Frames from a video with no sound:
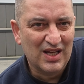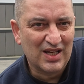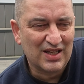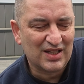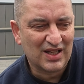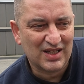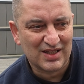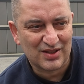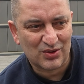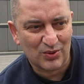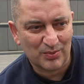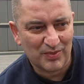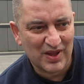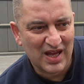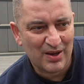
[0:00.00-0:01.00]
It's
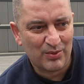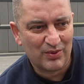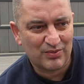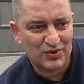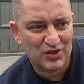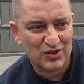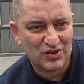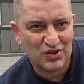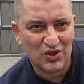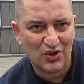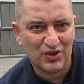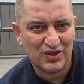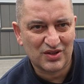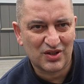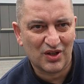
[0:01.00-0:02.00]
up there with
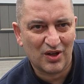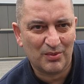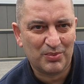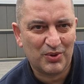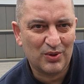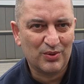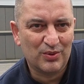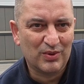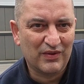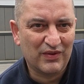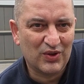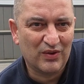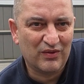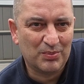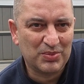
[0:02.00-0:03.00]
joint top with
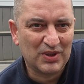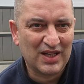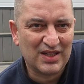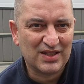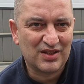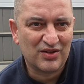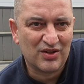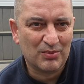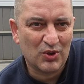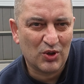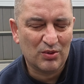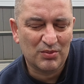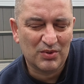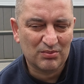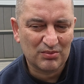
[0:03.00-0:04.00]
another place at the
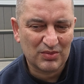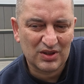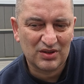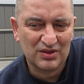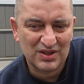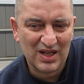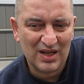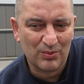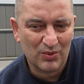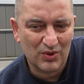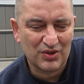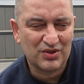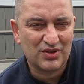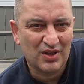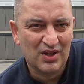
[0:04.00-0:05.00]
moment, because that
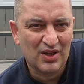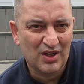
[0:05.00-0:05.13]
was